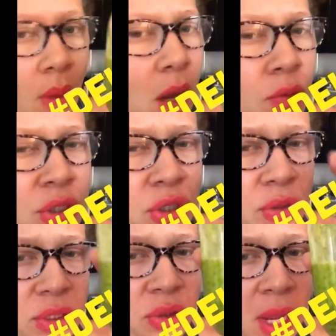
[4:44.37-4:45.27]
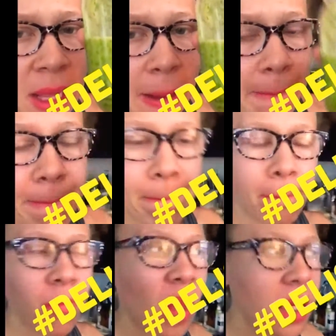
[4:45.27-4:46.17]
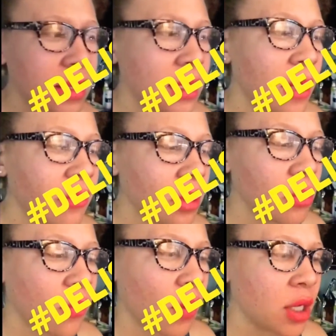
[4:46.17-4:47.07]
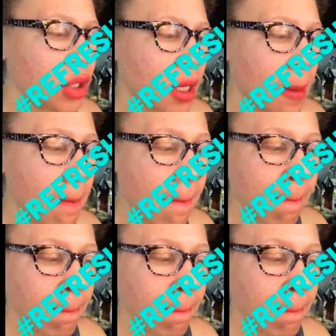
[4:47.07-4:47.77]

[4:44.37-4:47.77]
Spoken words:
I wish you could try it. It's definitely refreshing.